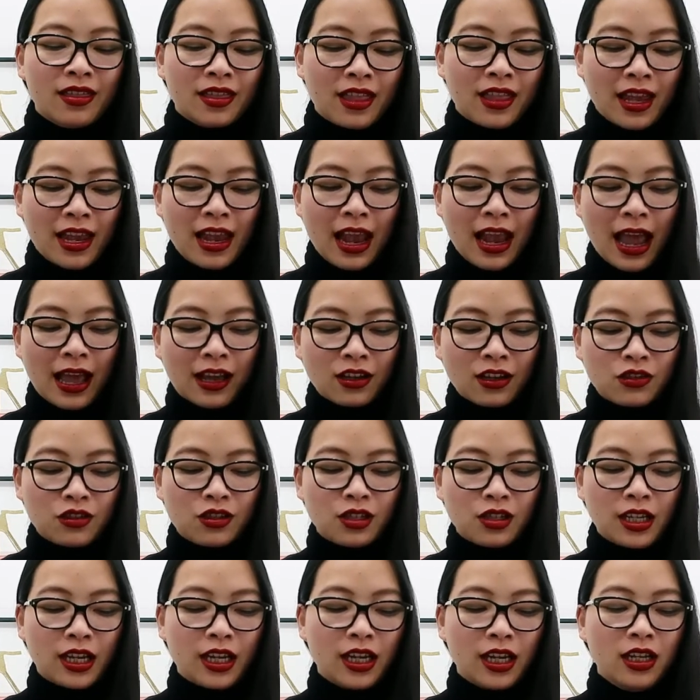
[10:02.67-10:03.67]
they
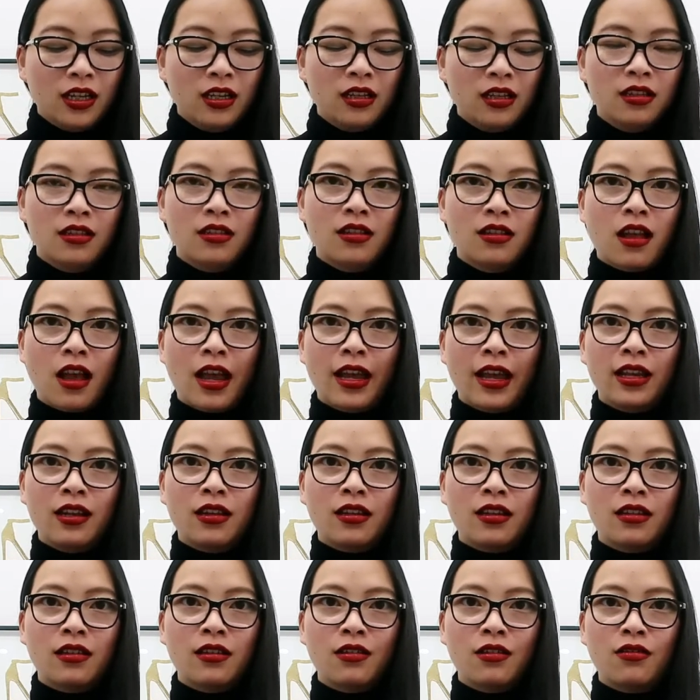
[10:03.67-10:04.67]
actually
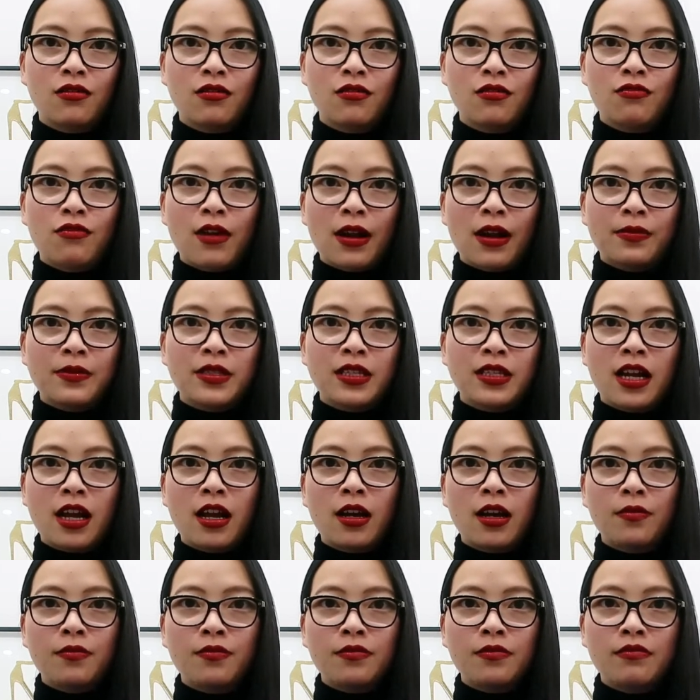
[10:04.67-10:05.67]
like wrapped it
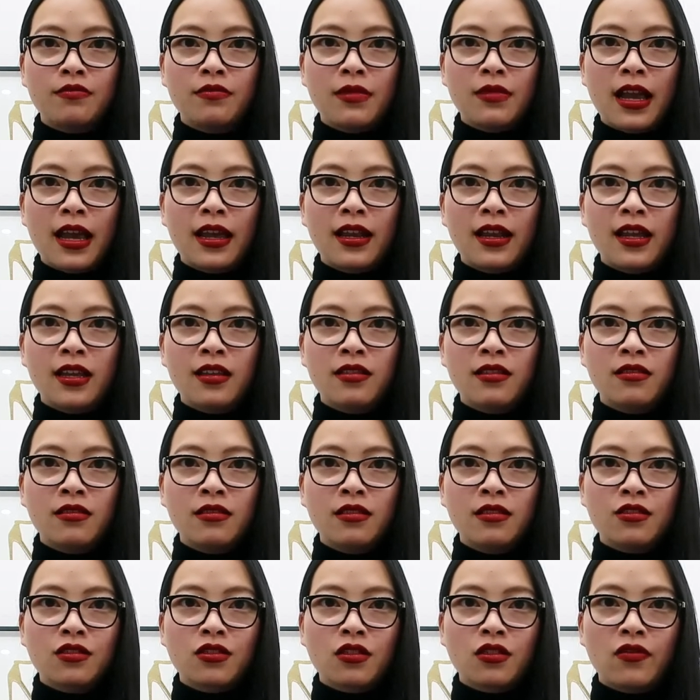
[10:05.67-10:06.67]
up and then
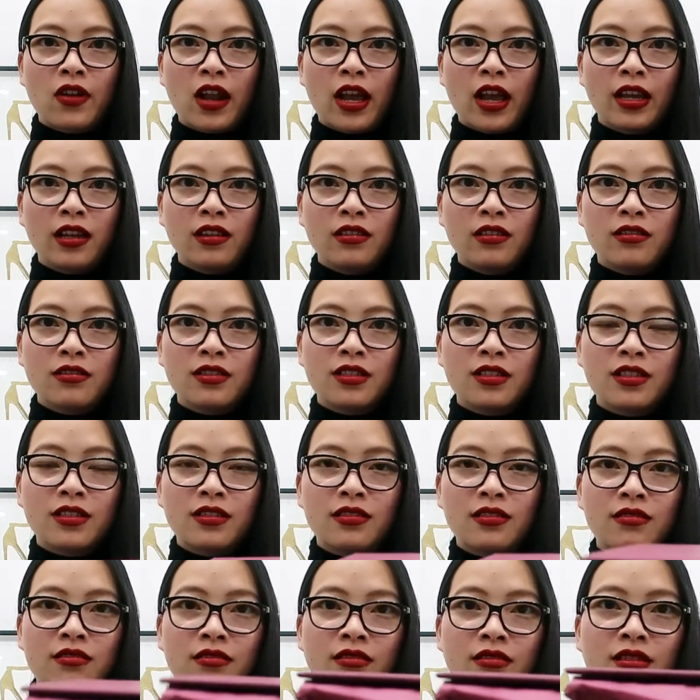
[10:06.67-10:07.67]
sort of like
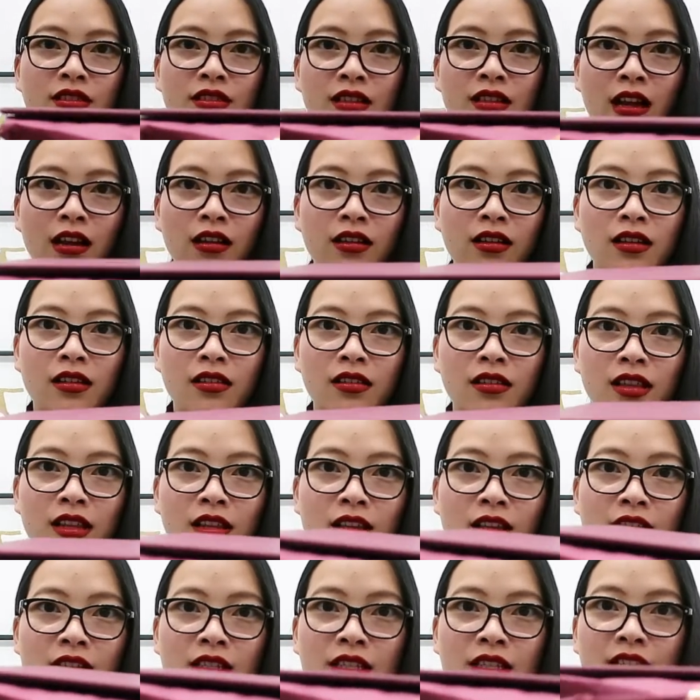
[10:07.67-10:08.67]
stuck
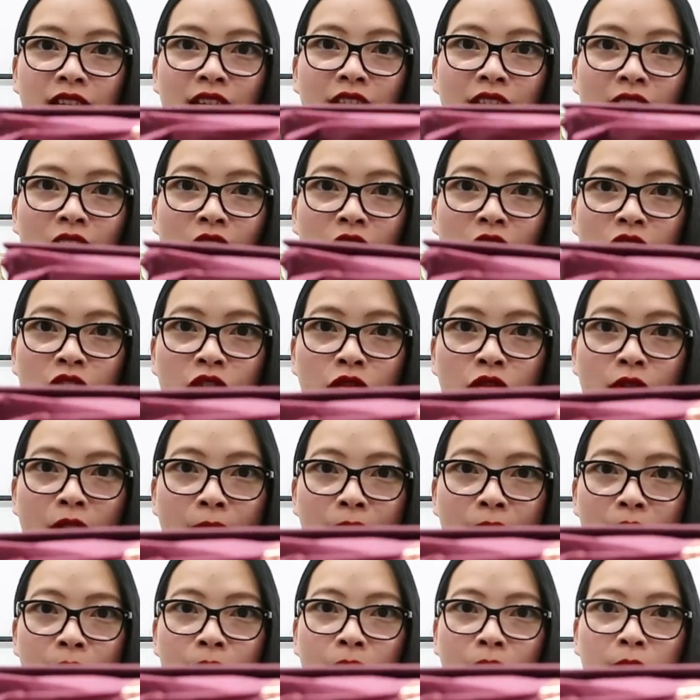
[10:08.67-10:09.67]
the sticker onto a
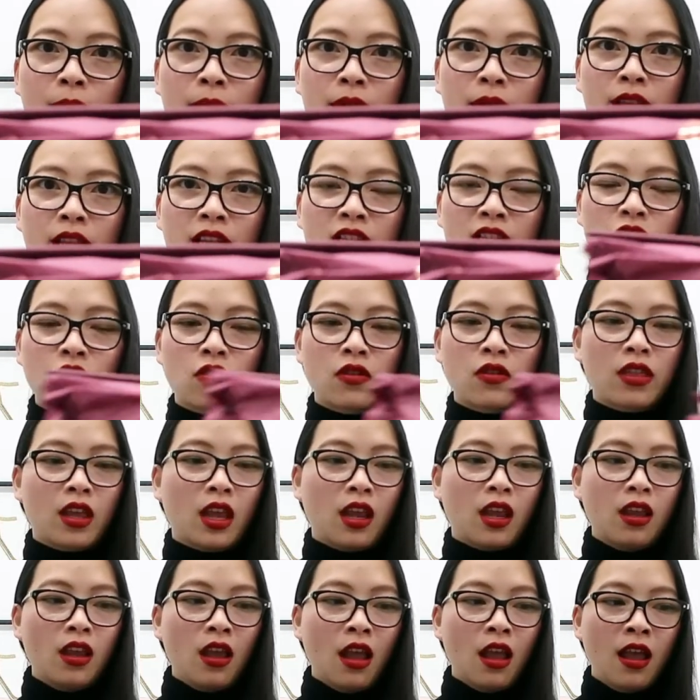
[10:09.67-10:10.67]
wrapping paper, that sort of
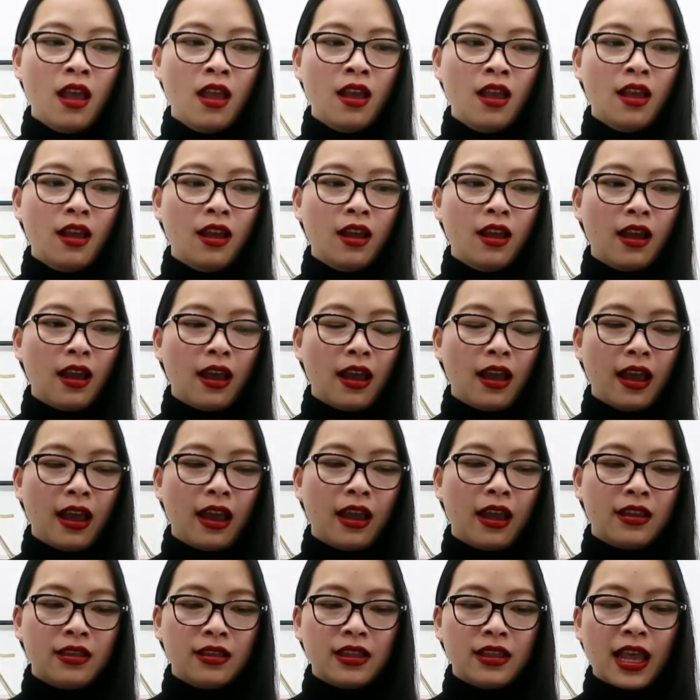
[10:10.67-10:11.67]
thing.
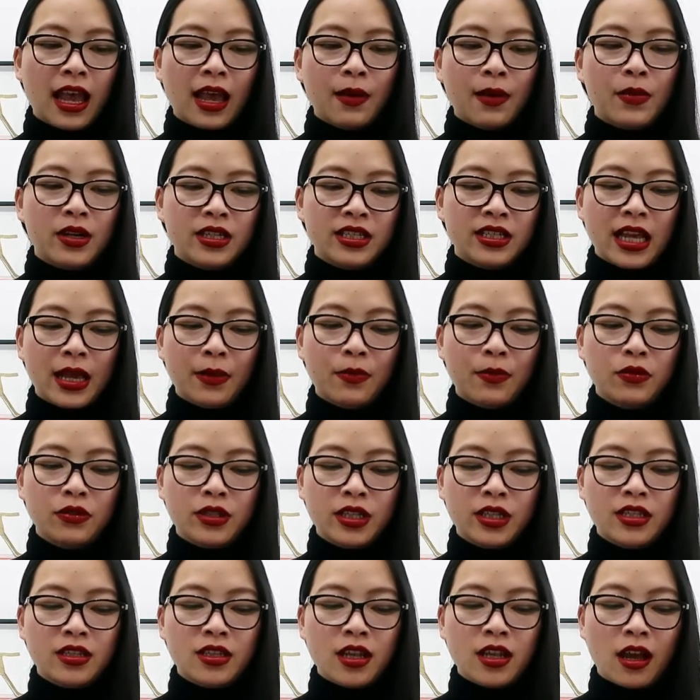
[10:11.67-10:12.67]
And they have my
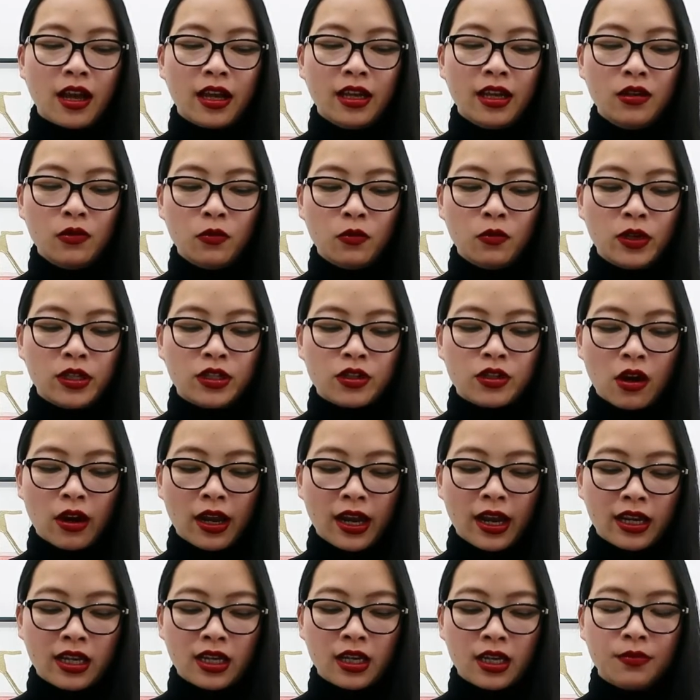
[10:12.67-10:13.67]
samples inside, which
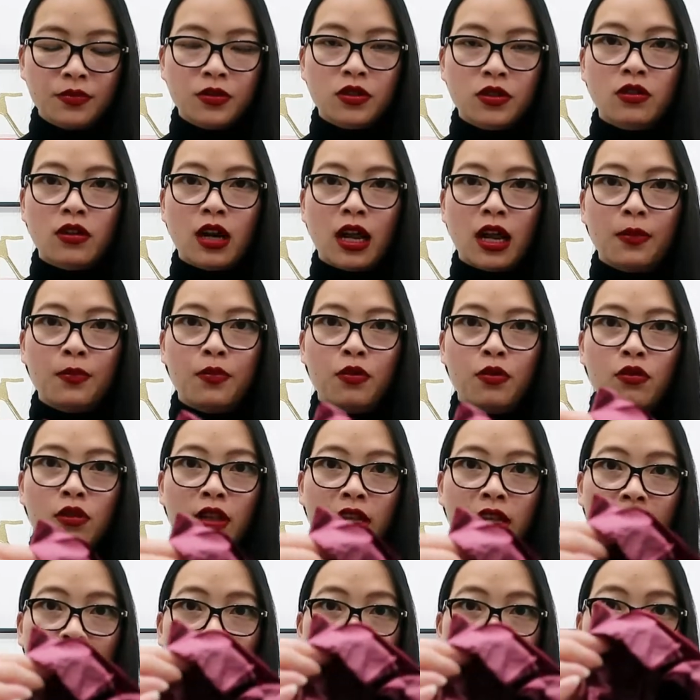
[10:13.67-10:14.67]
I end up sort of like
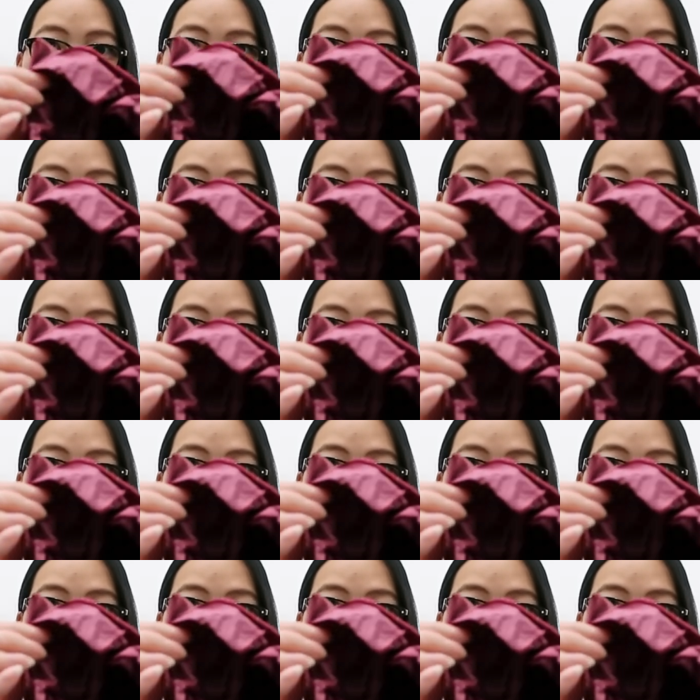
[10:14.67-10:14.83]
pulling up